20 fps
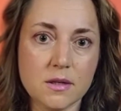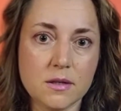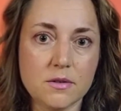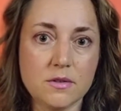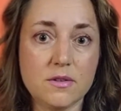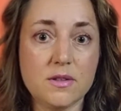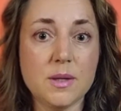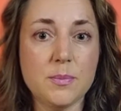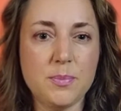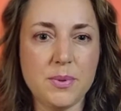
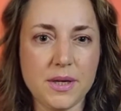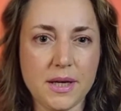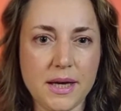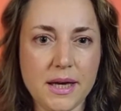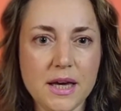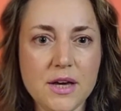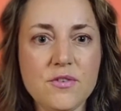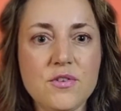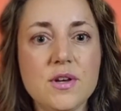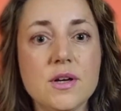the
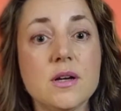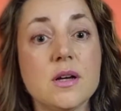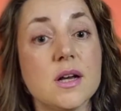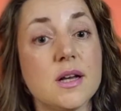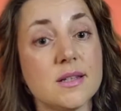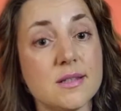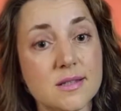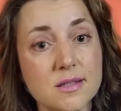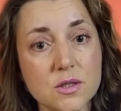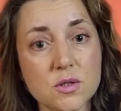behavior
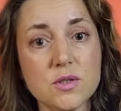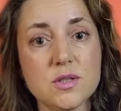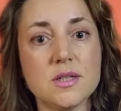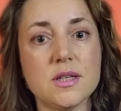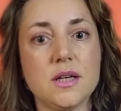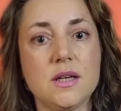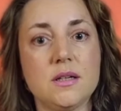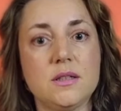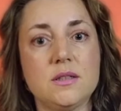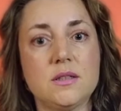
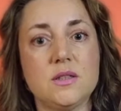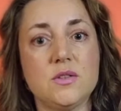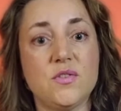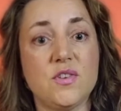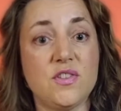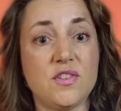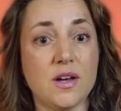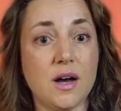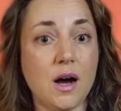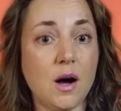associated
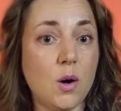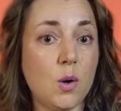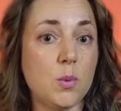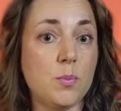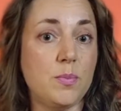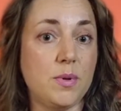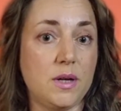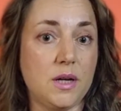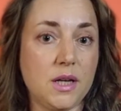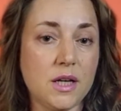with our
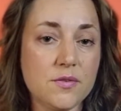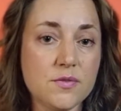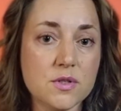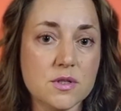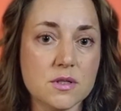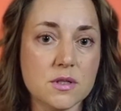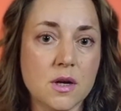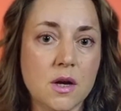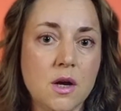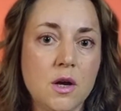
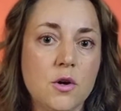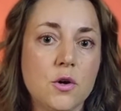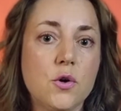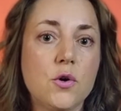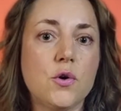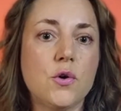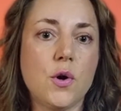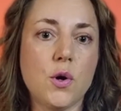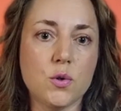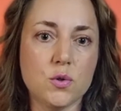beliefs
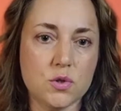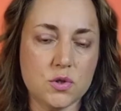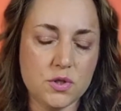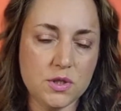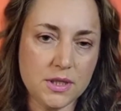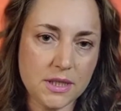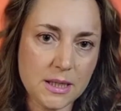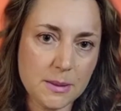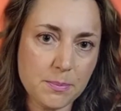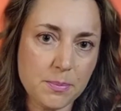grows
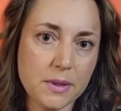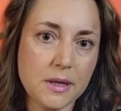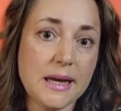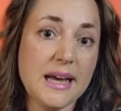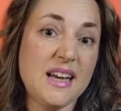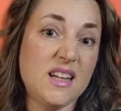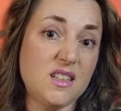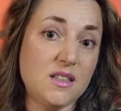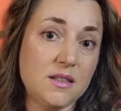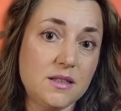deeper
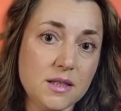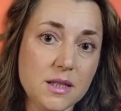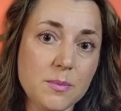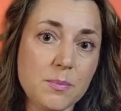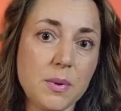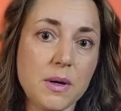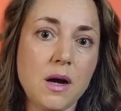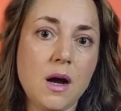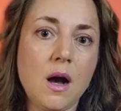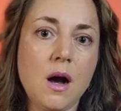and
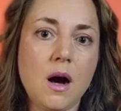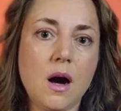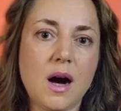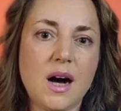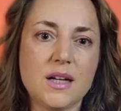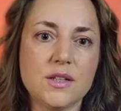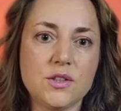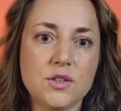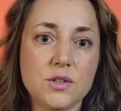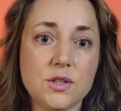deeper
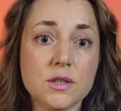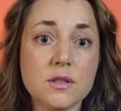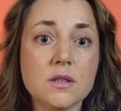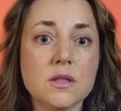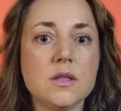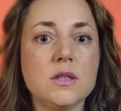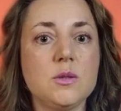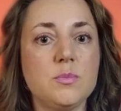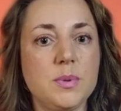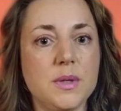until
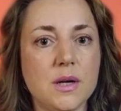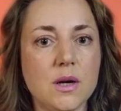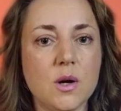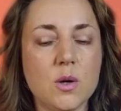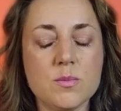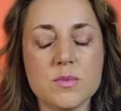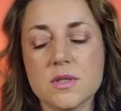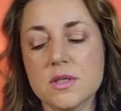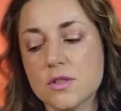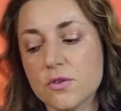it
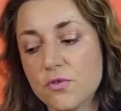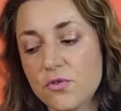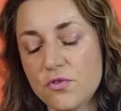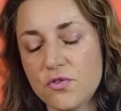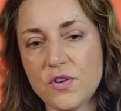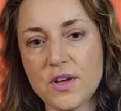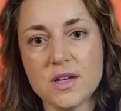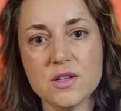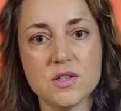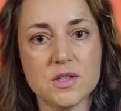becomes
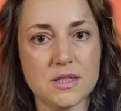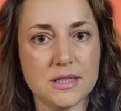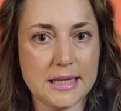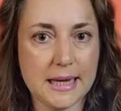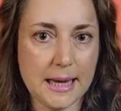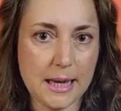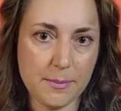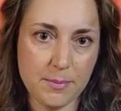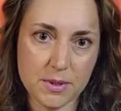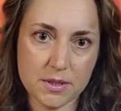fixed
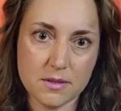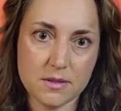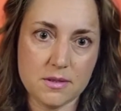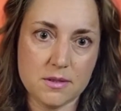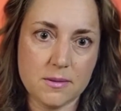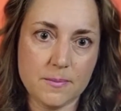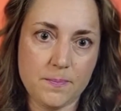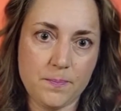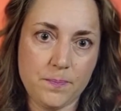habits.